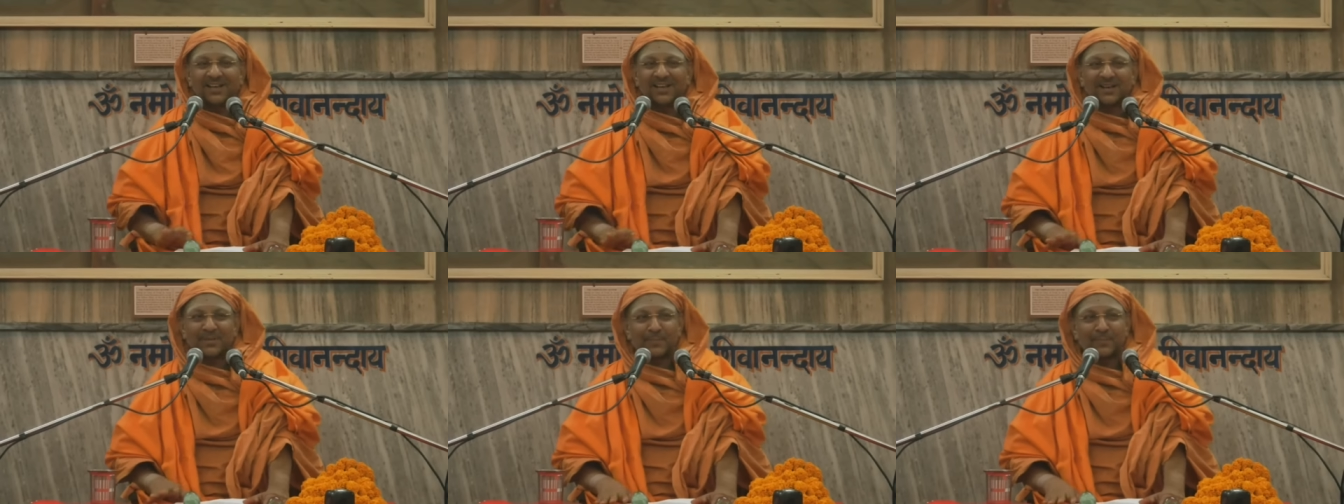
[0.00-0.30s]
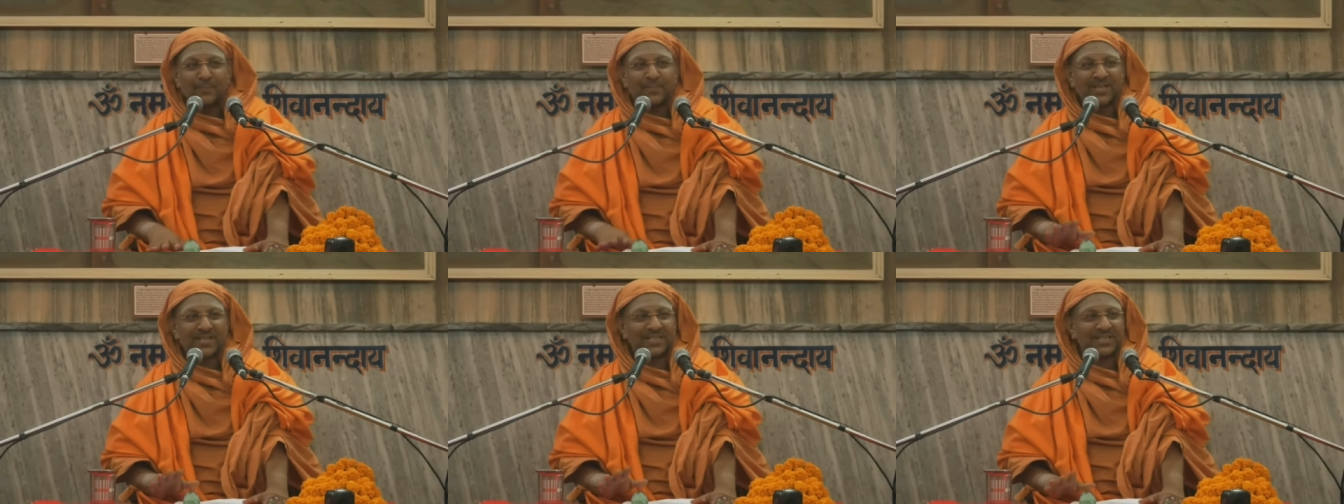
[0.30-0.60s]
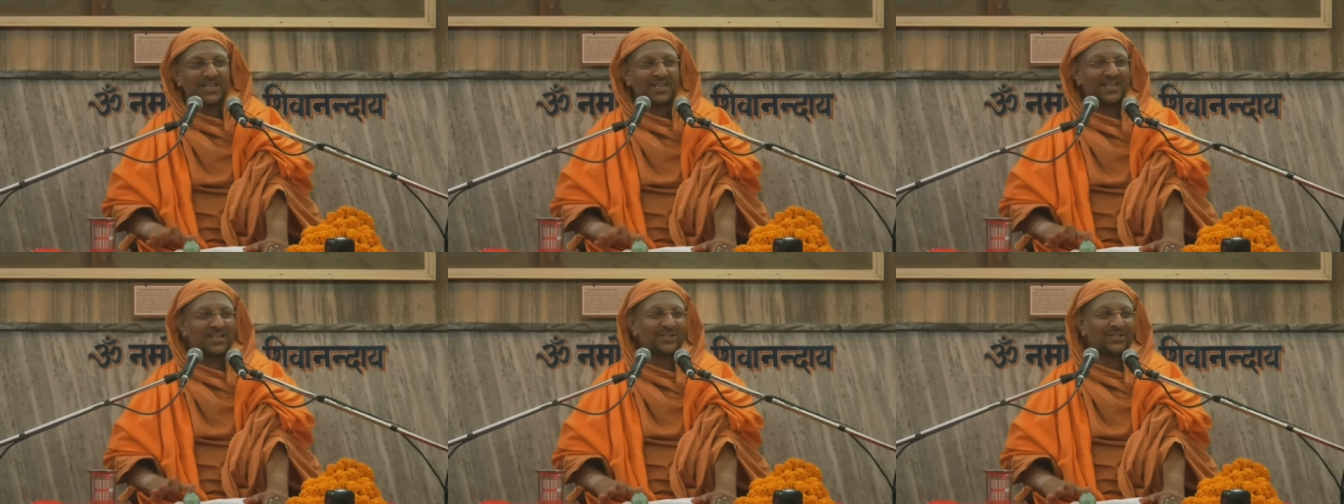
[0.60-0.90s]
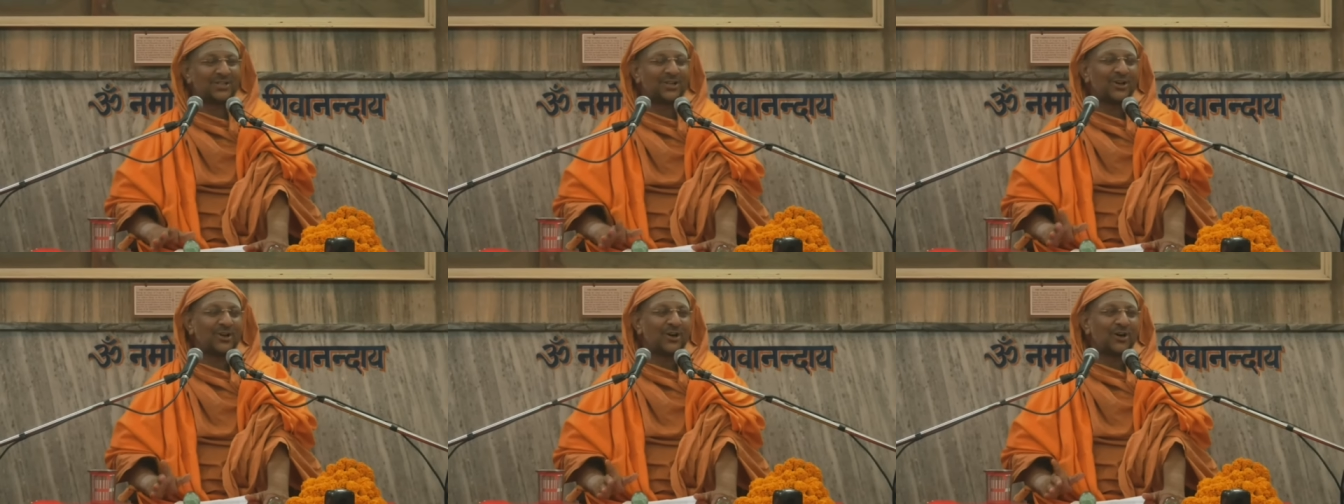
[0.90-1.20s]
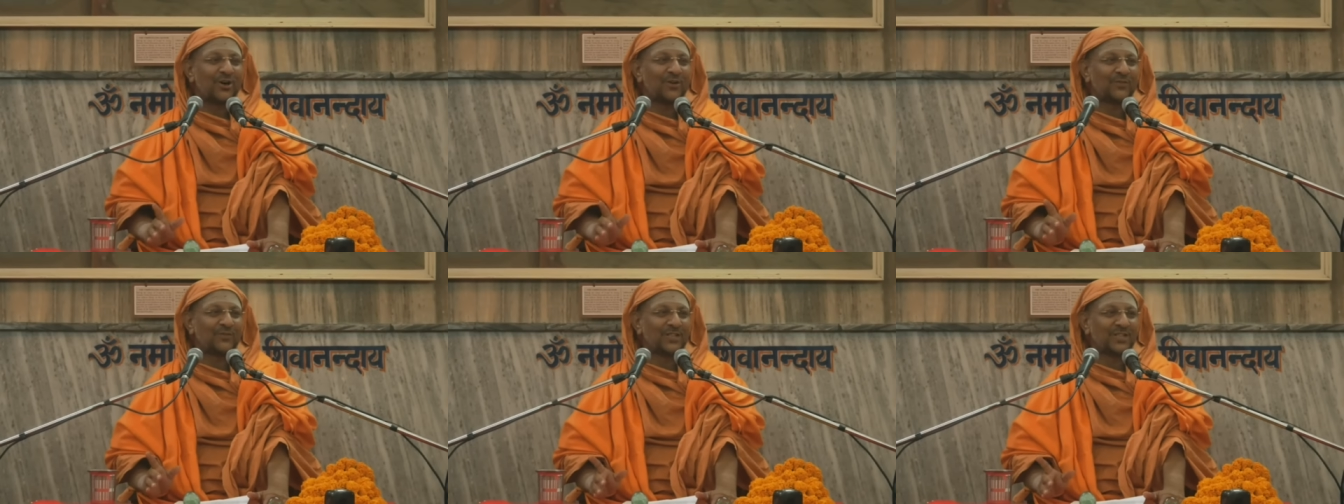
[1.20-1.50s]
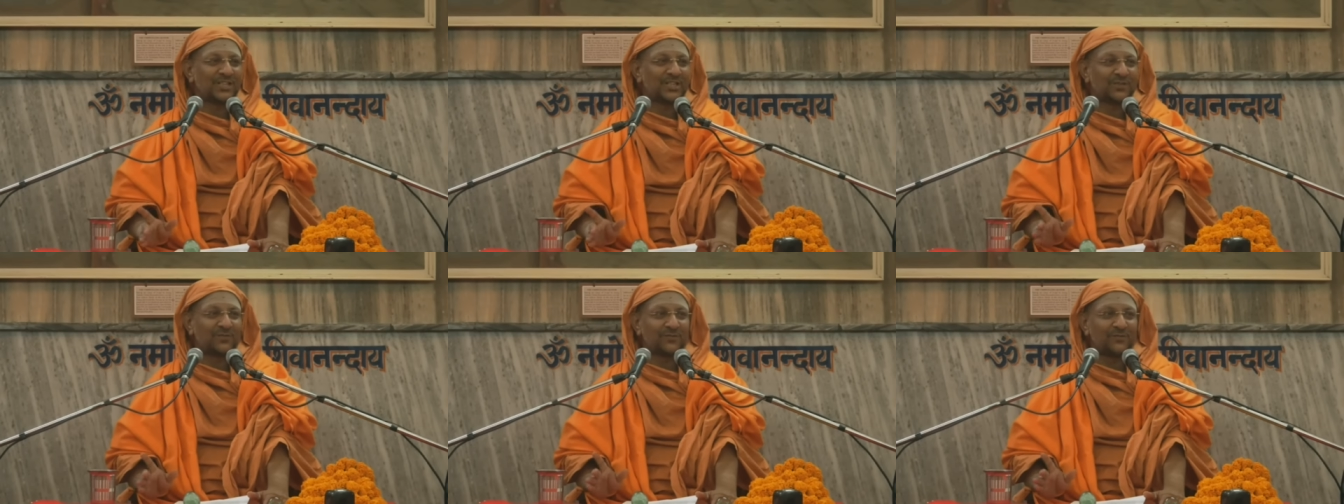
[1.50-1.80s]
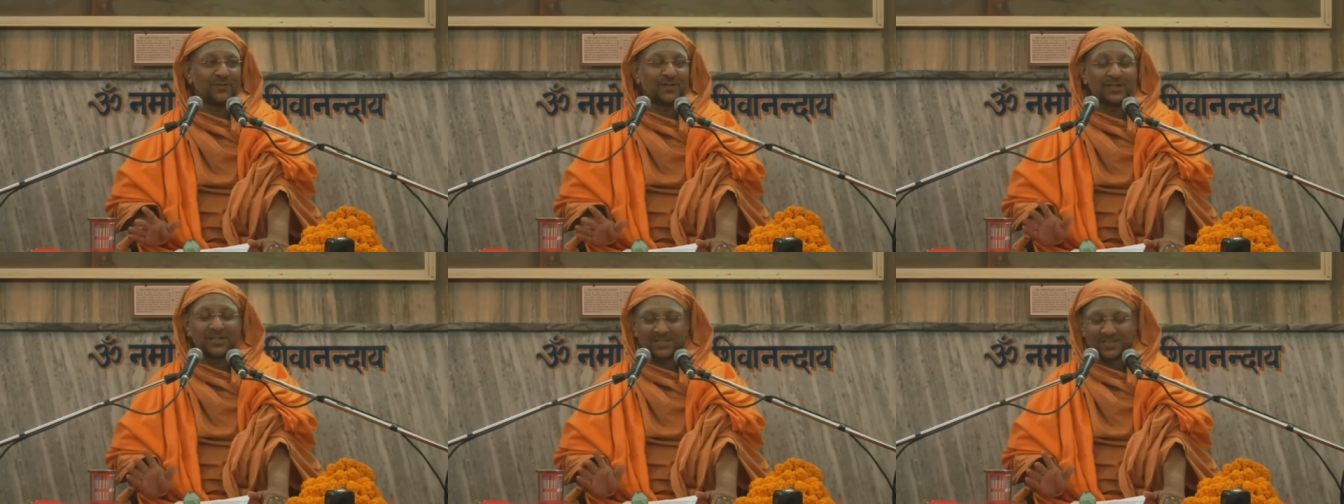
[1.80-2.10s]
uh, message of this
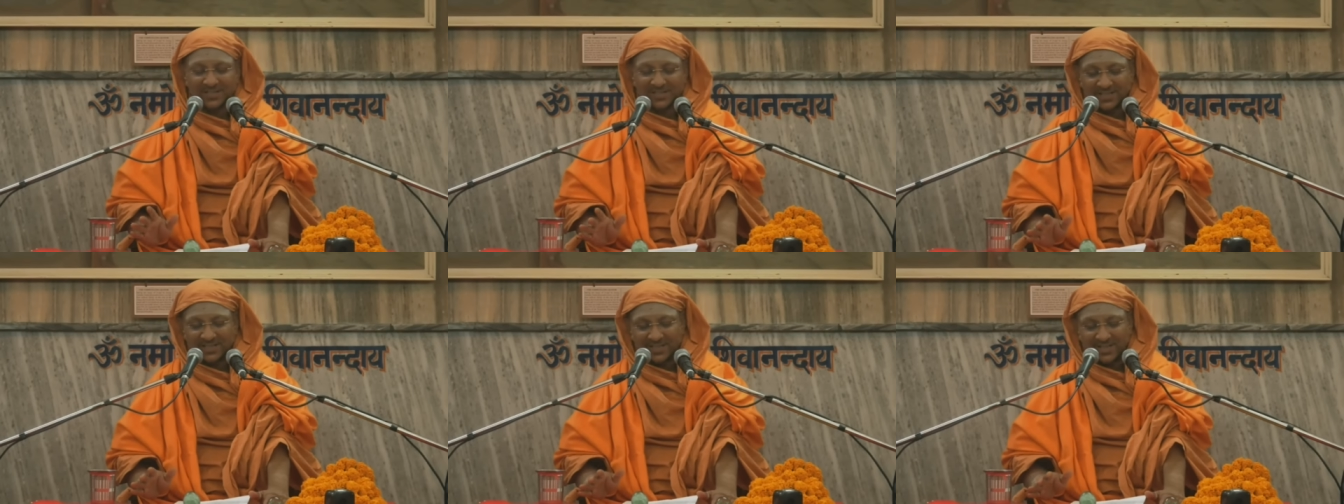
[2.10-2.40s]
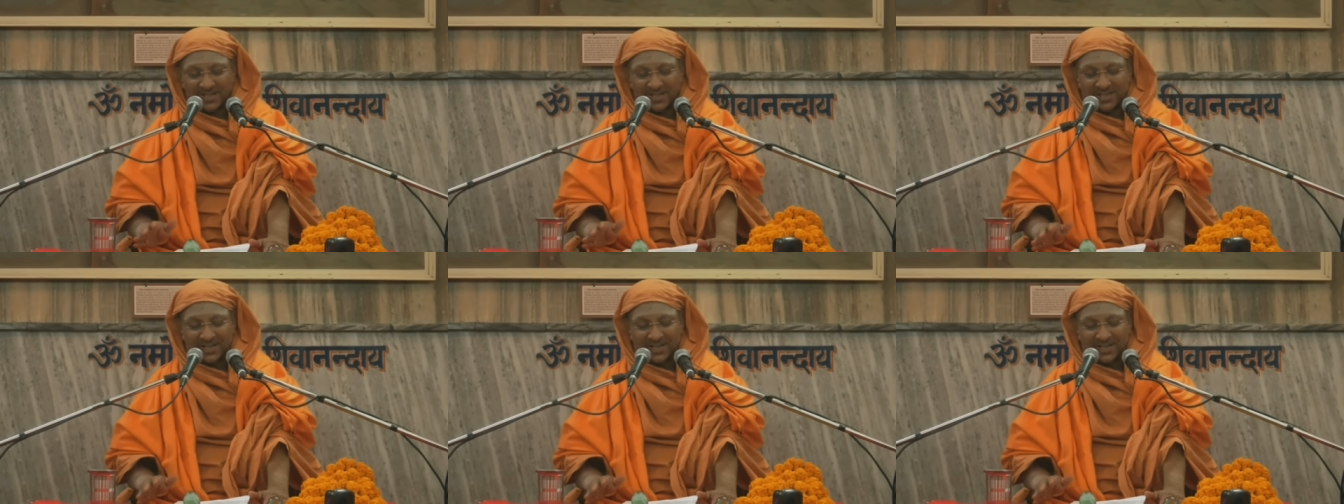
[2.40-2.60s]
verse.